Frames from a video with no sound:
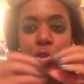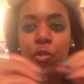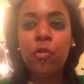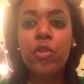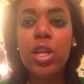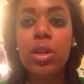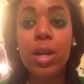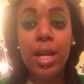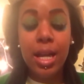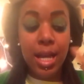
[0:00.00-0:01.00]
Fear
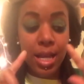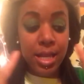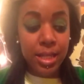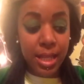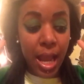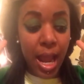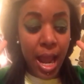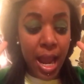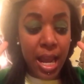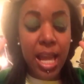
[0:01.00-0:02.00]
is
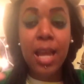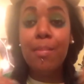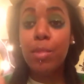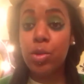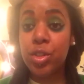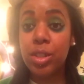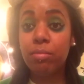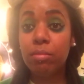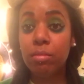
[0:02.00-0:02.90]
a emotion.